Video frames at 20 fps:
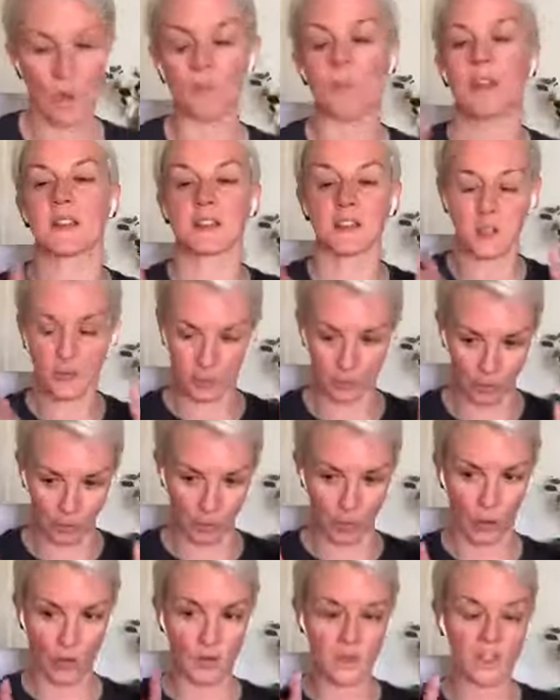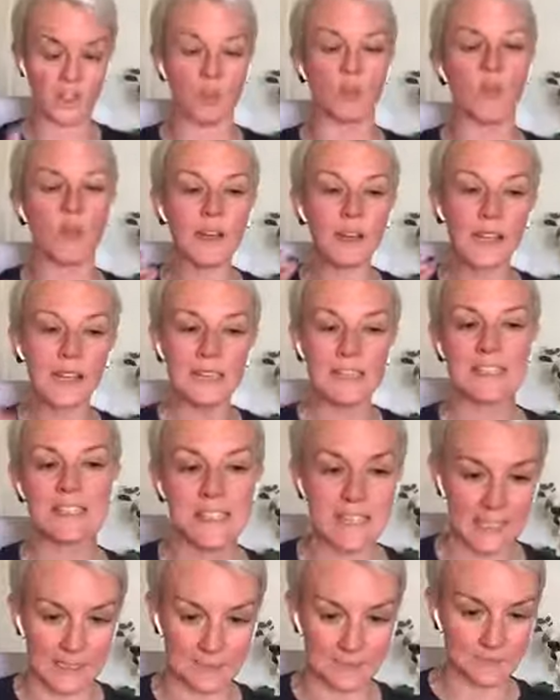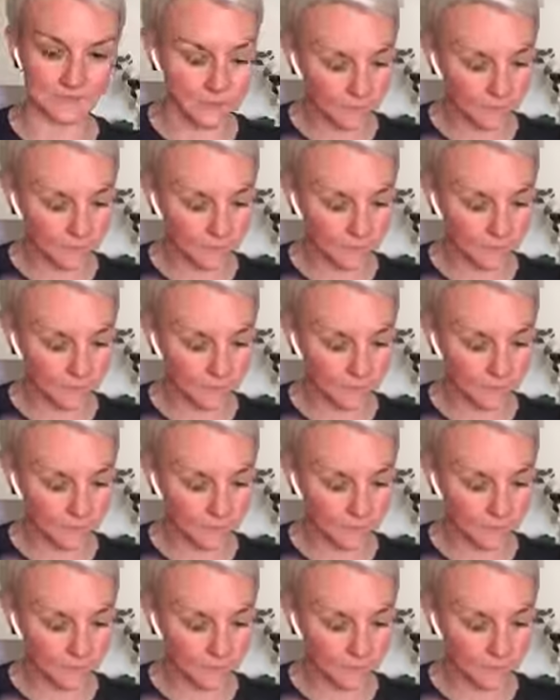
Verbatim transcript: That's not true. So what I did